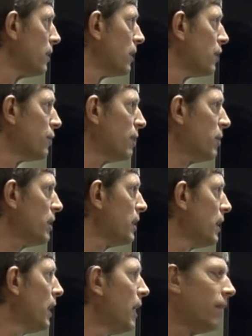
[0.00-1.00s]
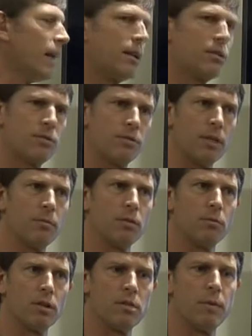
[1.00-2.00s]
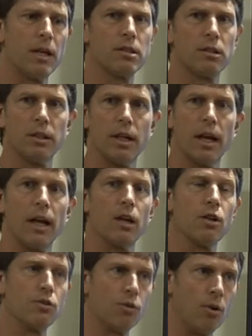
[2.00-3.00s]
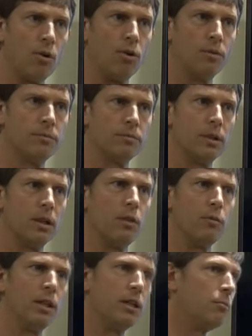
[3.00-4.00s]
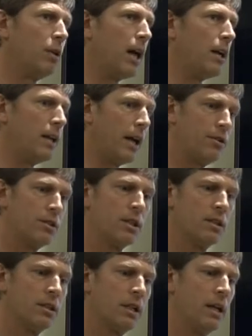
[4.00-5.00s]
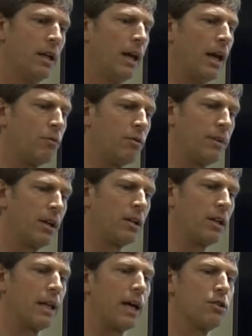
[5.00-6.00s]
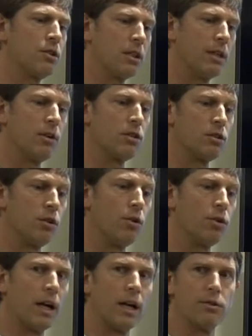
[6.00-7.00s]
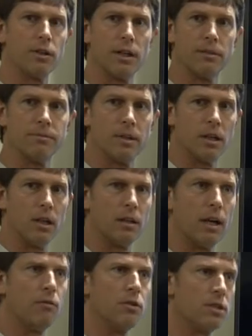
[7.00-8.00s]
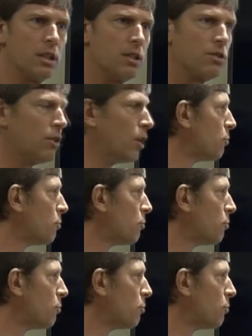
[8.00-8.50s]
treatment. That treatment was basically a control. We didn't apply any nitrogen, and we figured that that should give us low nitrate levels in the soil